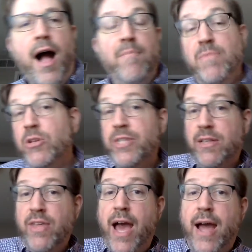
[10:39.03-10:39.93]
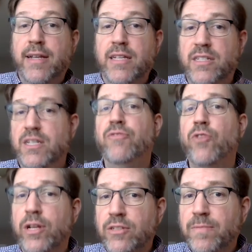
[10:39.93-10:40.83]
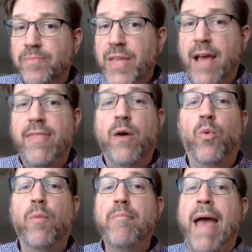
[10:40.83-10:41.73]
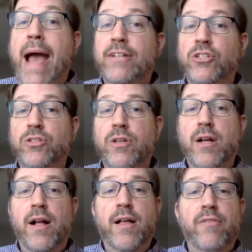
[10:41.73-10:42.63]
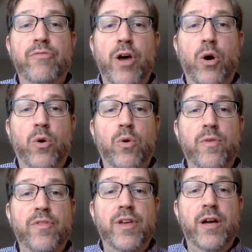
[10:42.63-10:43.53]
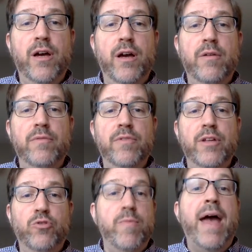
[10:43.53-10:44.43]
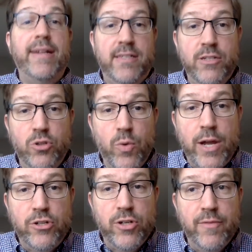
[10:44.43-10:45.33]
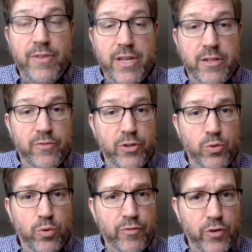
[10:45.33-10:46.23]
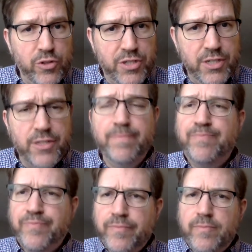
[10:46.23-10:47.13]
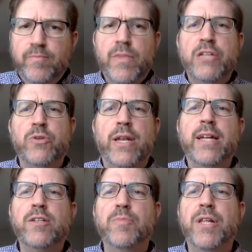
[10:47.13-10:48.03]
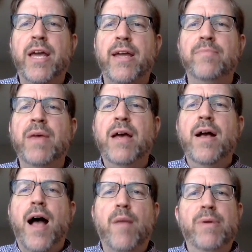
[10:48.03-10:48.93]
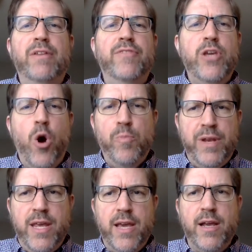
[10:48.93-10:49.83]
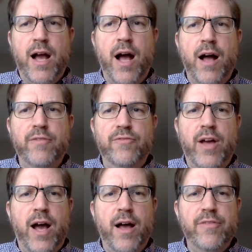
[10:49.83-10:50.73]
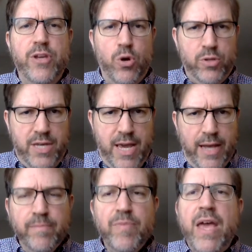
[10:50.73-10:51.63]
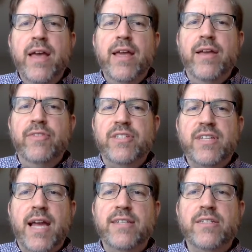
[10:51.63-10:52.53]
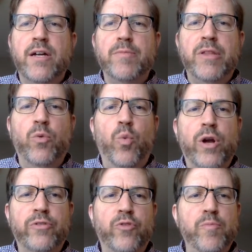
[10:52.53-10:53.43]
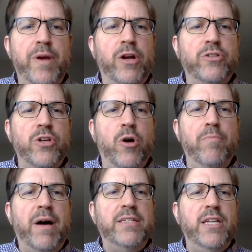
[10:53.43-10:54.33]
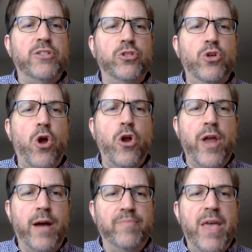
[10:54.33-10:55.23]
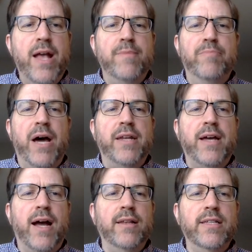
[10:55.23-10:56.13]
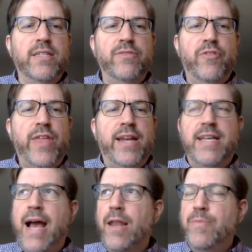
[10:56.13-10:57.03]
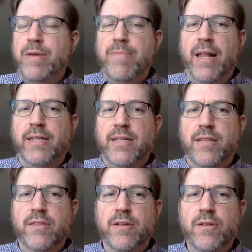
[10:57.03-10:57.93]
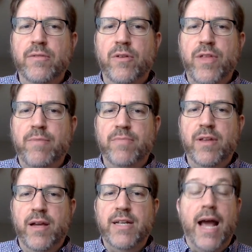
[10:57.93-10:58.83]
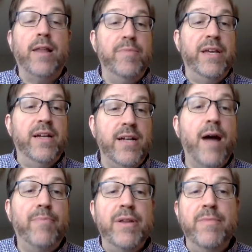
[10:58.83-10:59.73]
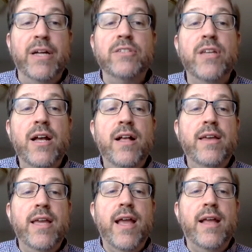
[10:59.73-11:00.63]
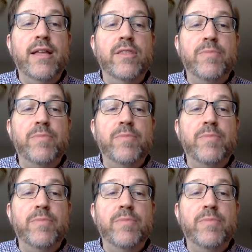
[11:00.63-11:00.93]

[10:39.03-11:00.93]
music that is different and that will match the dramatic situation of the individual verses. So I'd like to play a bit of the opening of the Earl King, in this case sung by the wonderful baritone Matthias Goerne. But listen for that galloping melody or that galloping accompaniment in the